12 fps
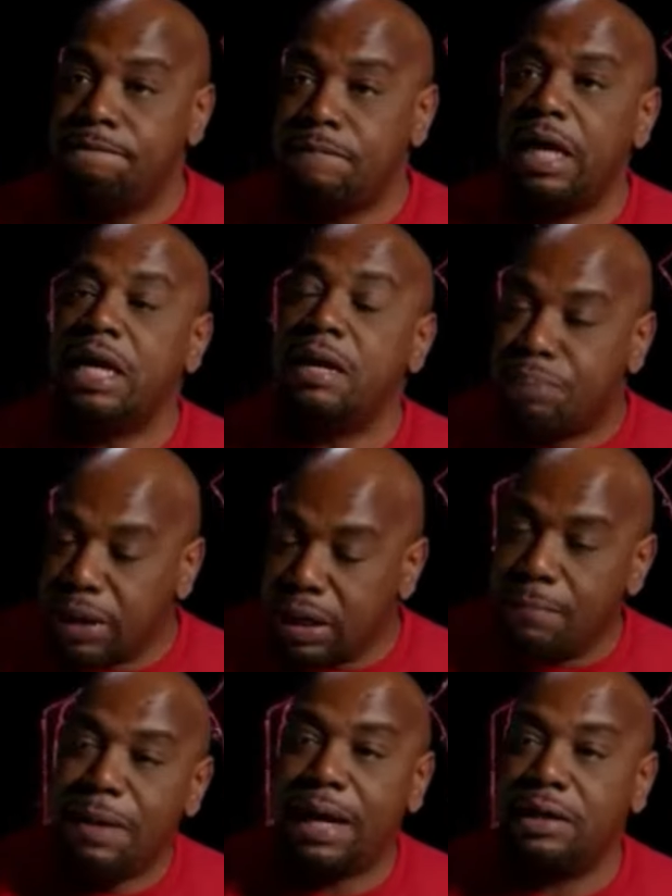And he bring
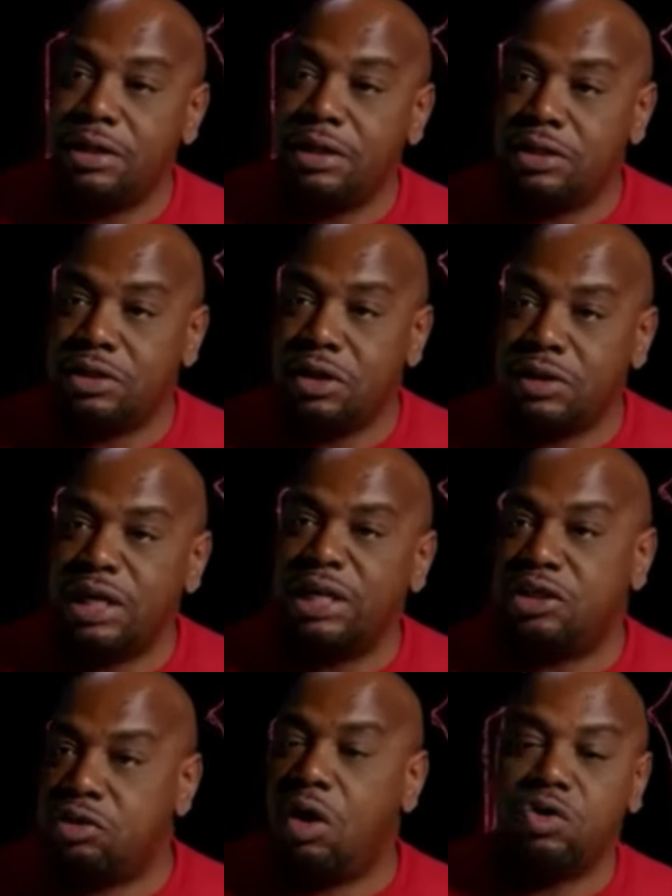them back into the church and he
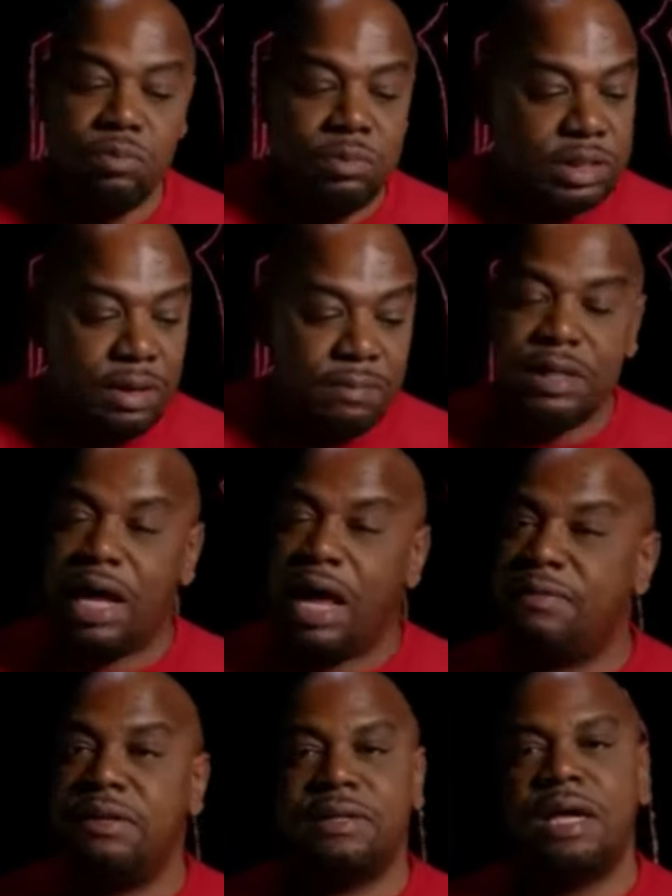talks to them. And
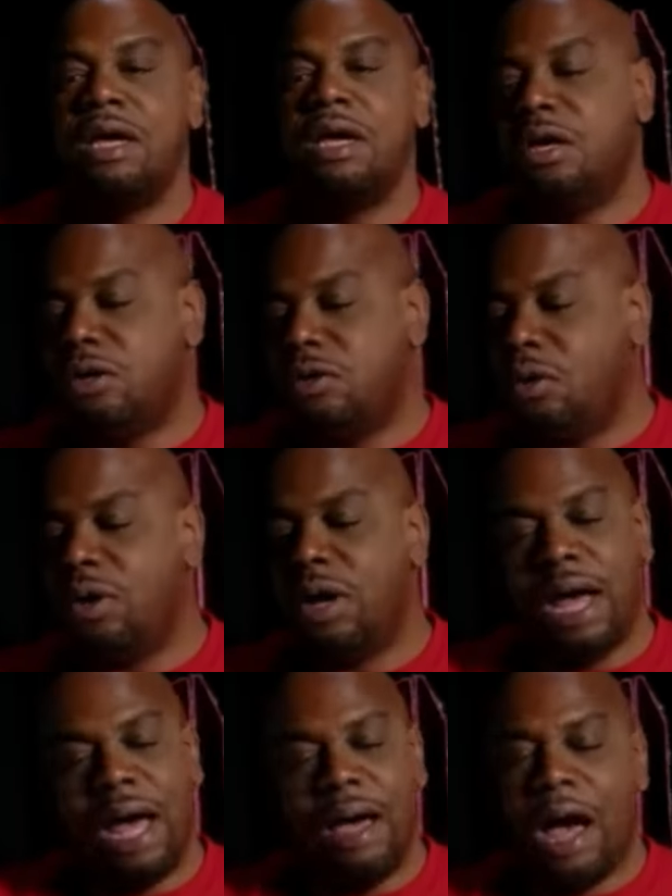sometimes he say, you know,
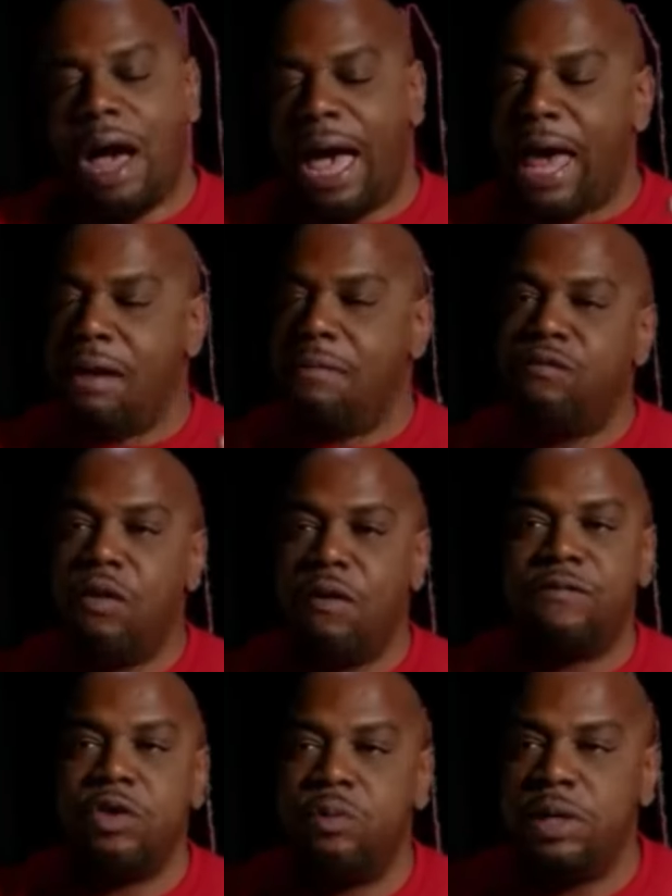I had him for a
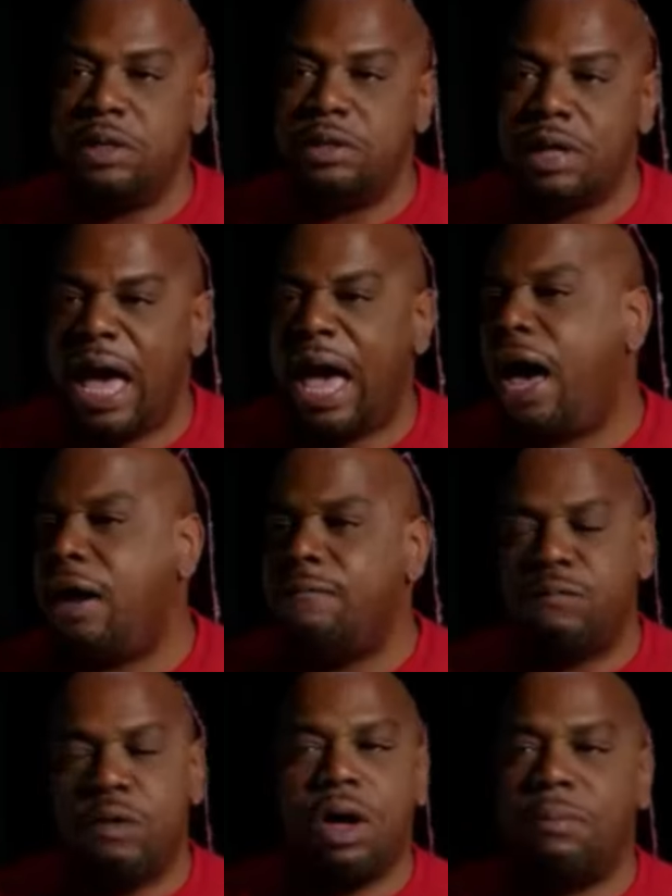few weeks. I had him
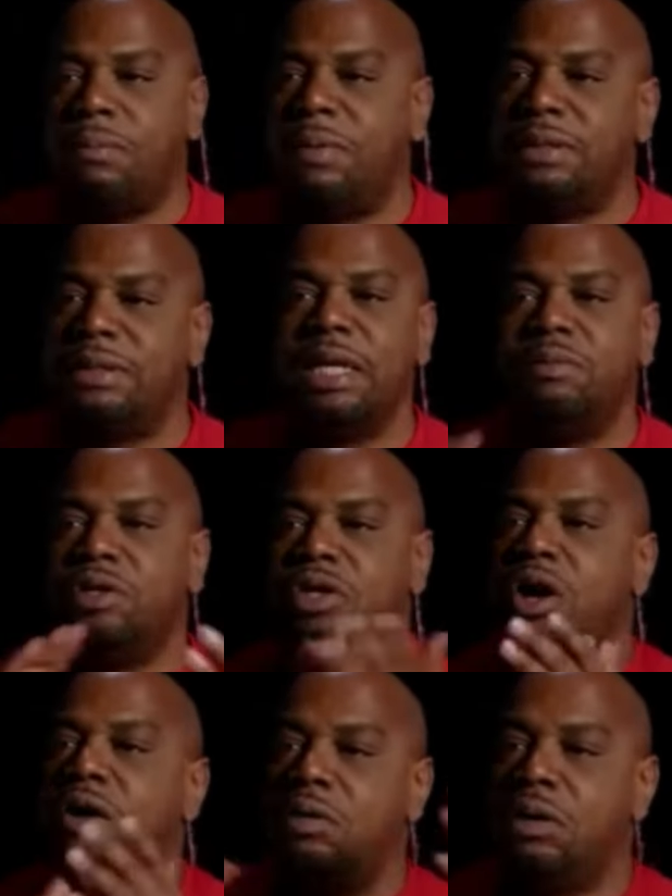for a couple months, then he was
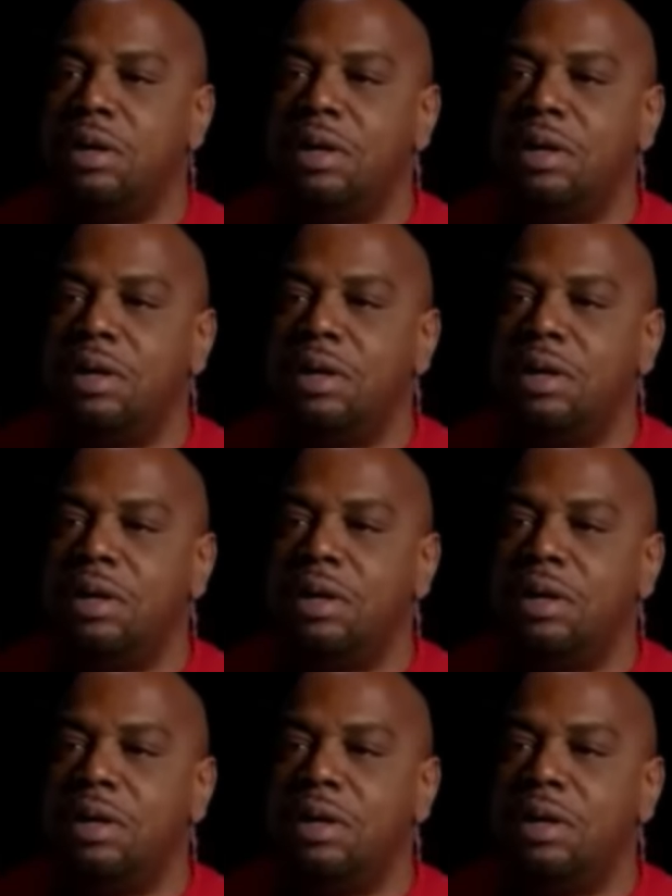gone.